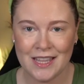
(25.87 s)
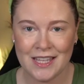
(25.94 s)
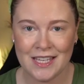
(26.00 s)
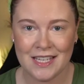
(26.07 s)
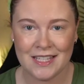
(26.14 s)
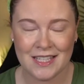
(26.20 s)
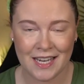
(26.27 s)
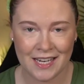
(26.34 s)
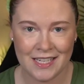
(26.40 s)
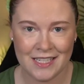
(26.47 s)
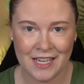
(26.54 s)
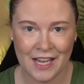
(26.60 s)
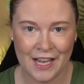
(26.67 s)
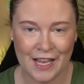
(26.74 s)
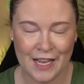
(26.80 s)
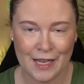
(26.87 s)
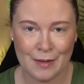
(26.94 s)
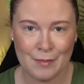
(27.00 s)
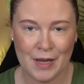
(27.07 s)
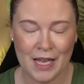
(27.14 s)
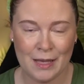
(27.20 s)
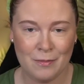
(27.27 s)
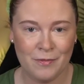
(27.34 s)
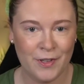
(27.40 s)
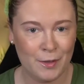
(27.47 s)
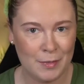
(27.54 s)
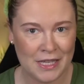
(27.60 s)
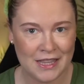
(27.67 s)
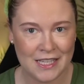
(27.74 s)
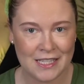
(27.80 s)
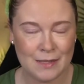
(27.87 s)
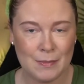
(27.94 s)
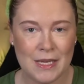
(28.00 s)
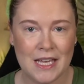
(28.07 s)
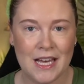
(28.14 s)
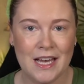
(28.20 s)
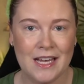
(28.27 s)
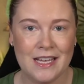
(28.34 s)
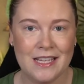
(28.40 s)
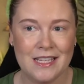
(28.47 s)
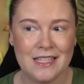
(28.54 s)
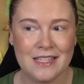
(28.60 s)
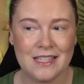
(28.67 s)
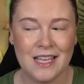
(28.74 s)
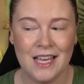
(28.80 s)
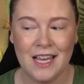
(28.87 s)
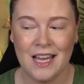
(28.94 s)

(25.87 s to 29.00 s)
the second time I am filming this because